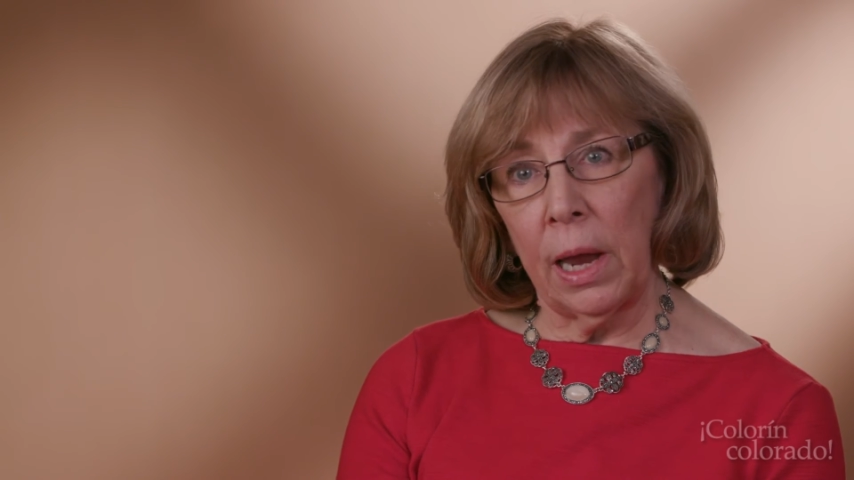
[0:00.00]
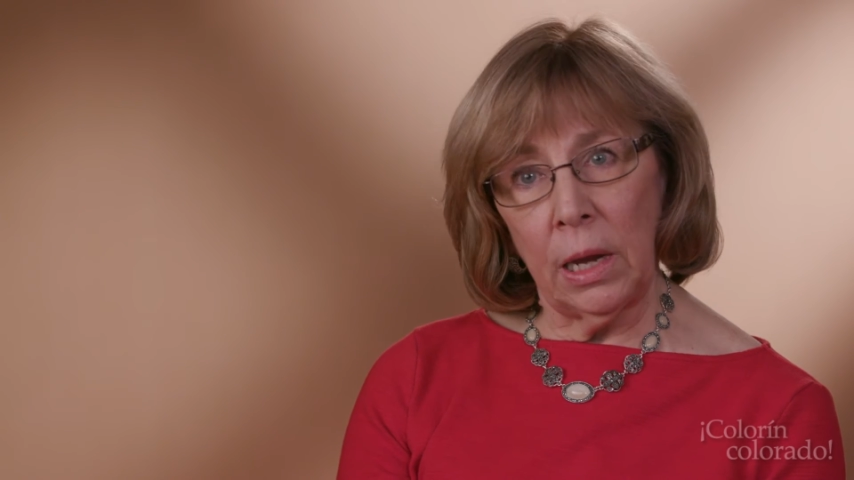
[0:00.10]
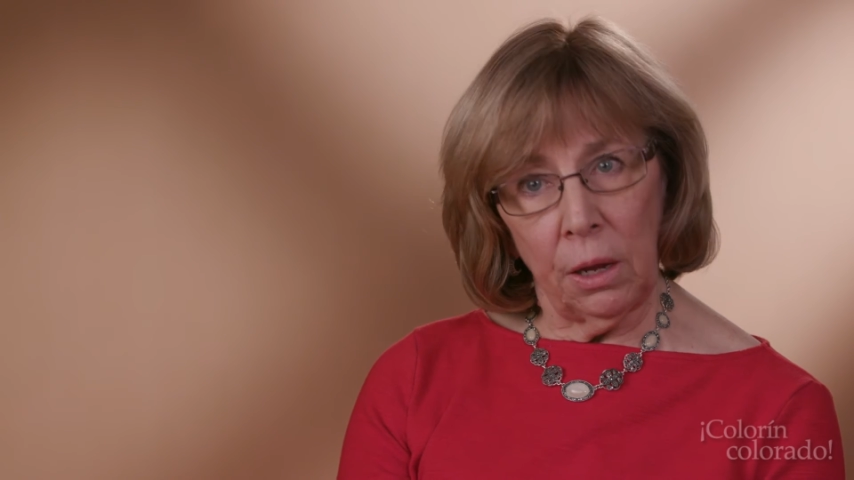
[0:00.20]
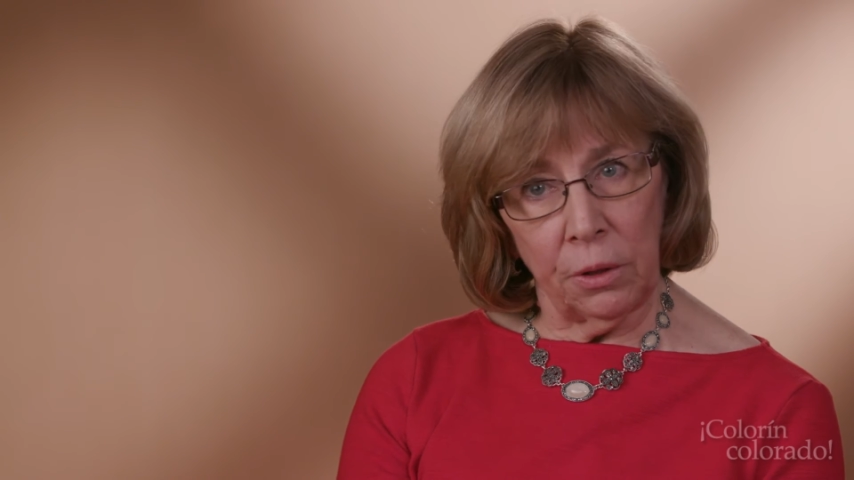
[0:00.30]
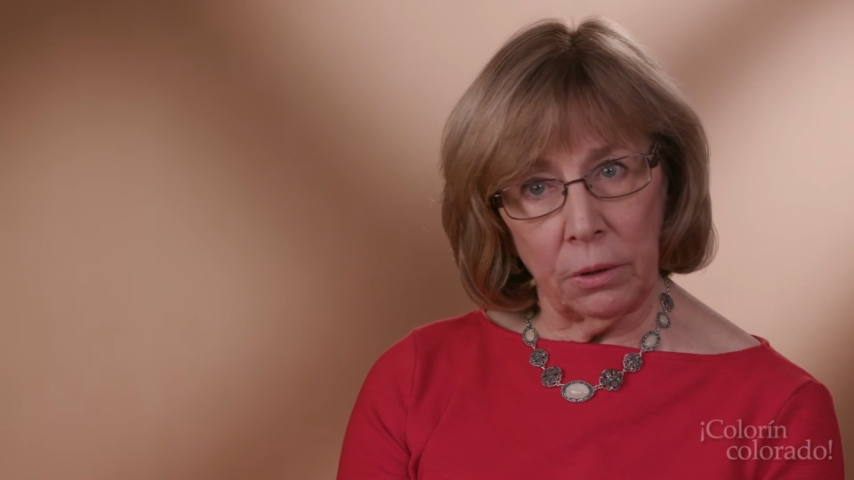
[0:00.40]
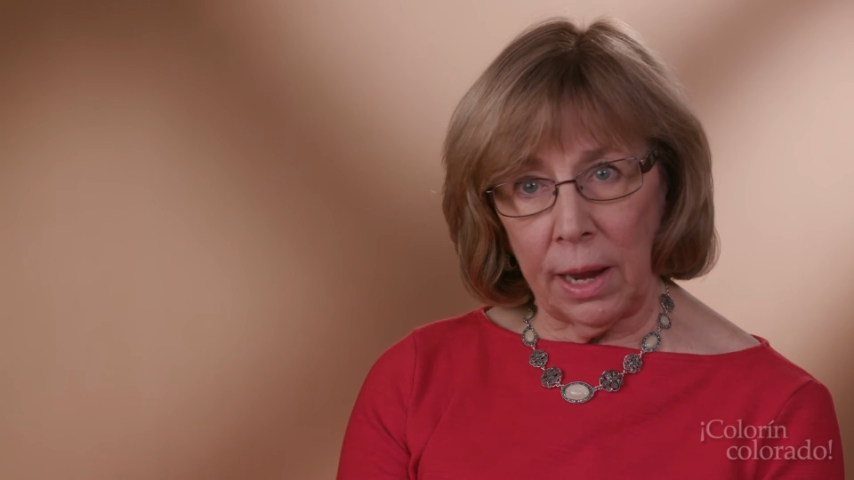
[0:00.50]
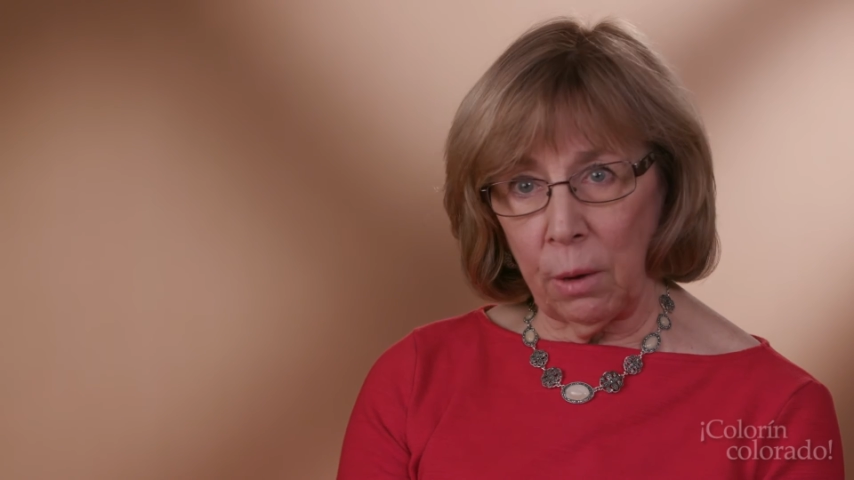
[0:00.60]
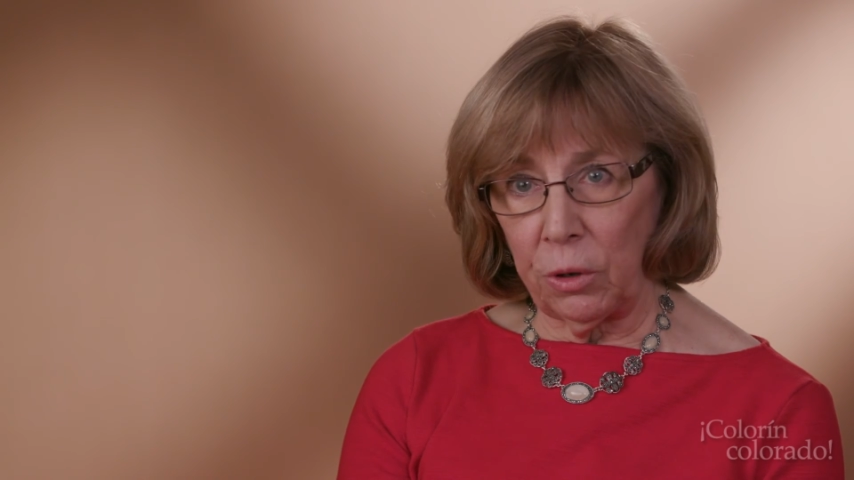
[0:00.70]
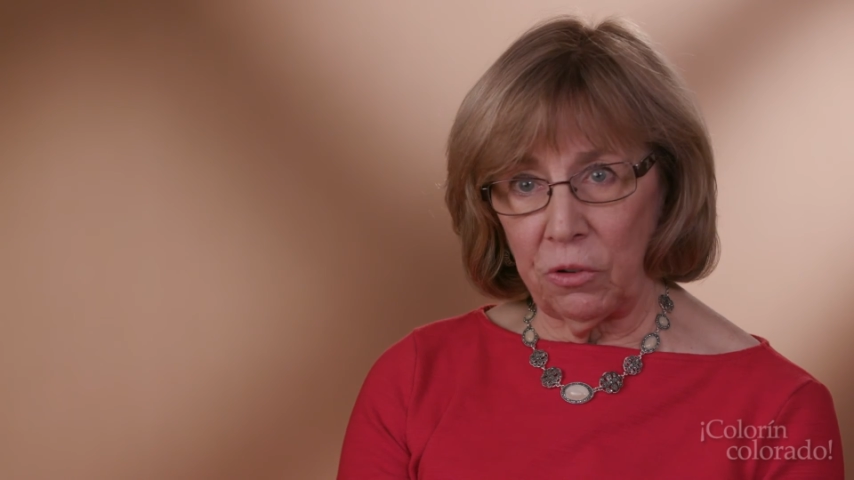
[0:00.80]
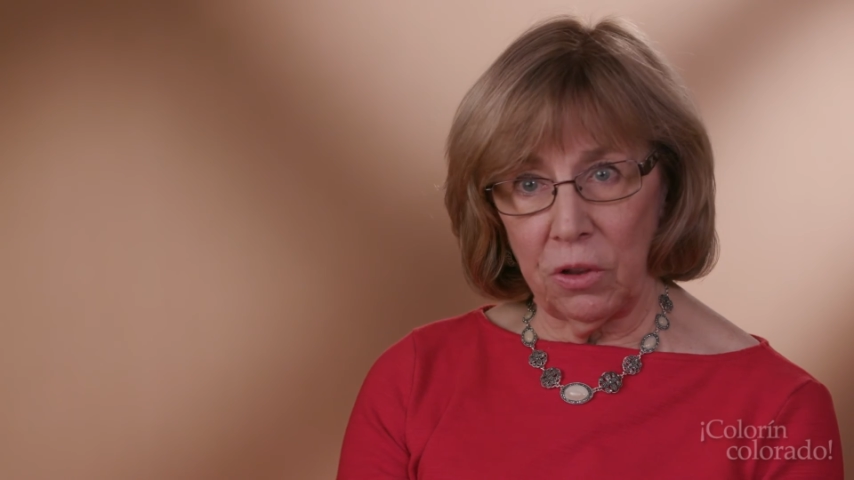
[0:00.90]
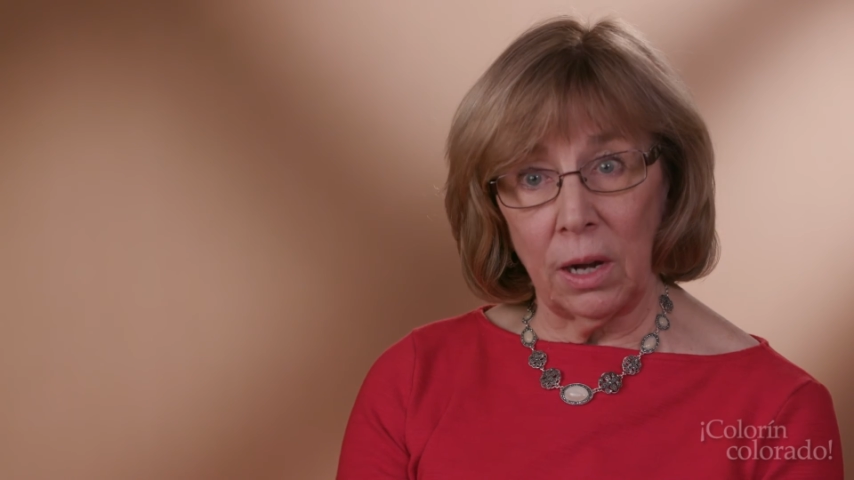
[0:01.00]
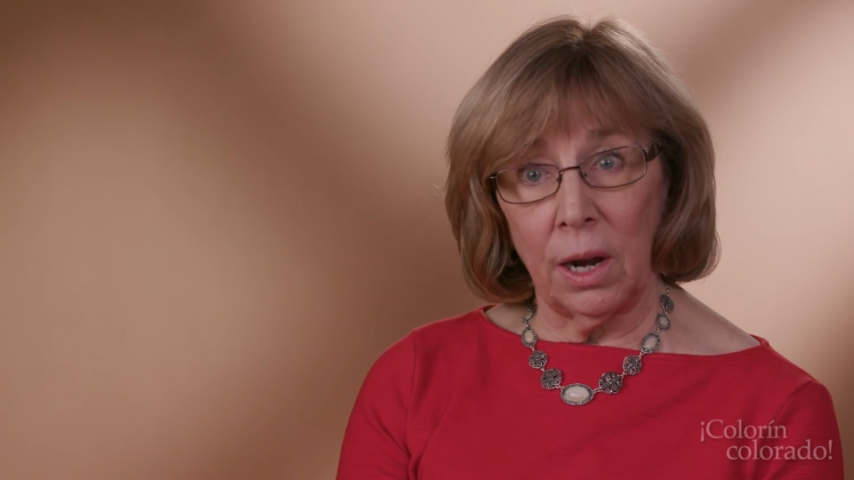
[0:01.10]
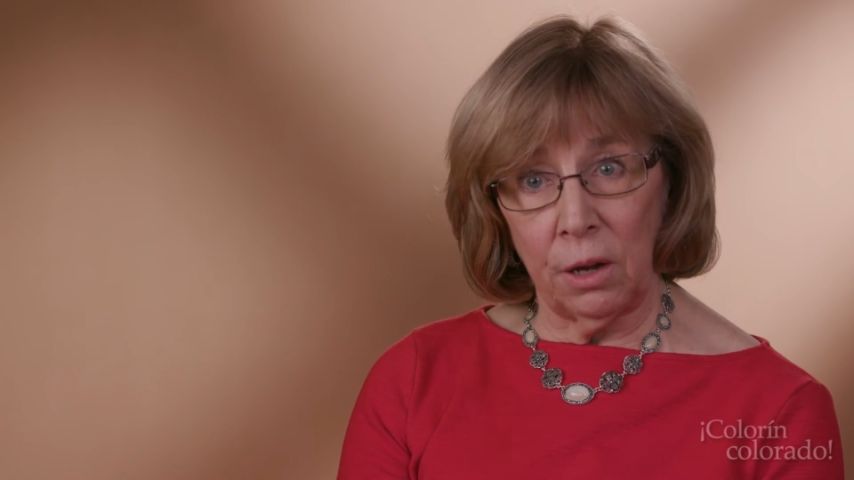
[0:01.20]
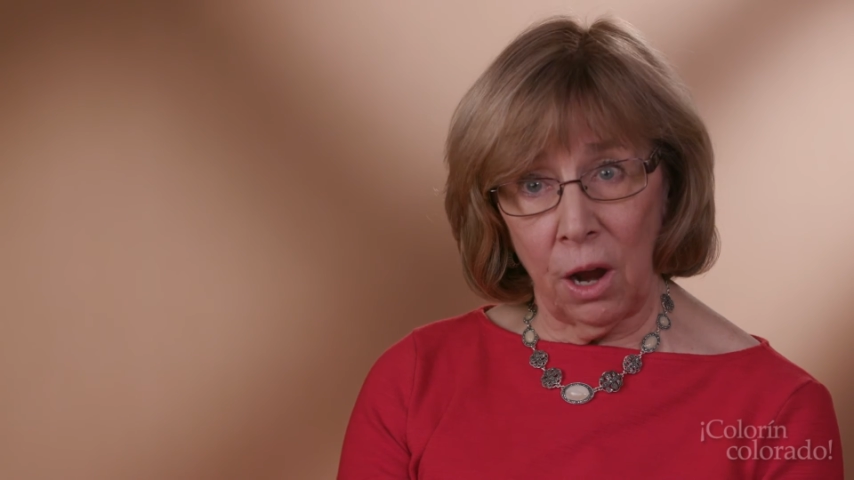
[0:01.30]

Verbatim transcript: any other language that I